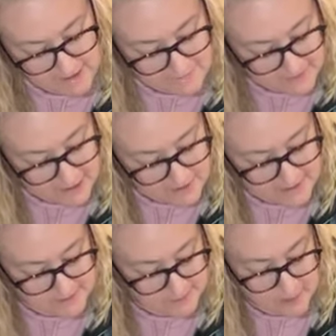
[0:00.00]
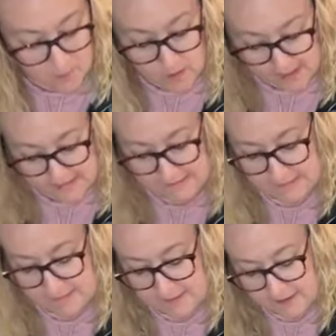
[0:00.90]
I figured that's what it
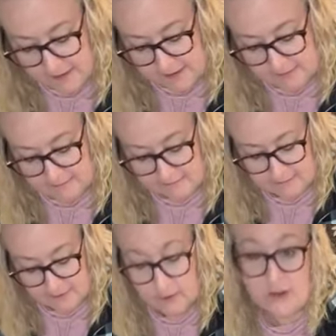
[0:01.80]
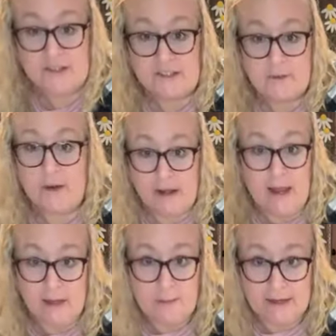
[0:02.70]
was. You know, I, of course, did what
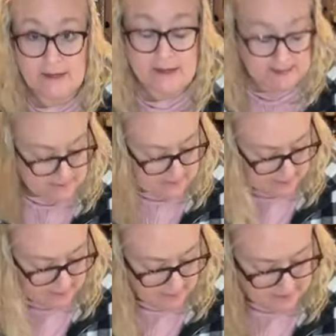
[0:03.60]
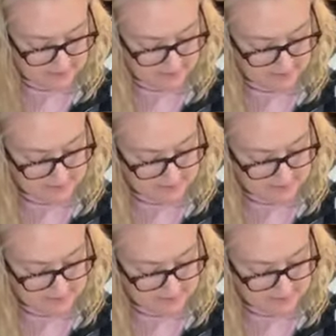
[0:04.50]
anybody does. And when you